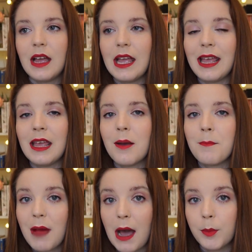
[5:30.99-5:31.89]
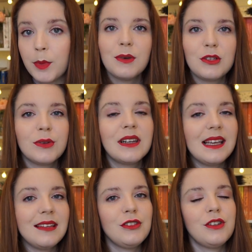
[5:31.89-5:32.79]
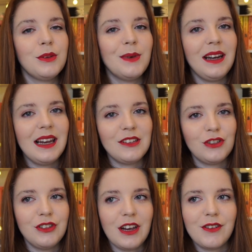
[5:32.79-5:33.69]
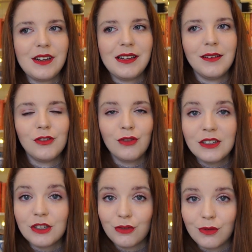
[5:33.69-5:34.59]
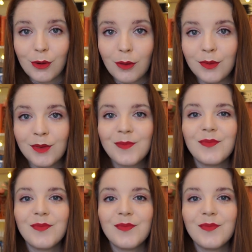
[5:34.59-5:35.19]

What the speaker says: a map which would lead to a legendary treasure trove,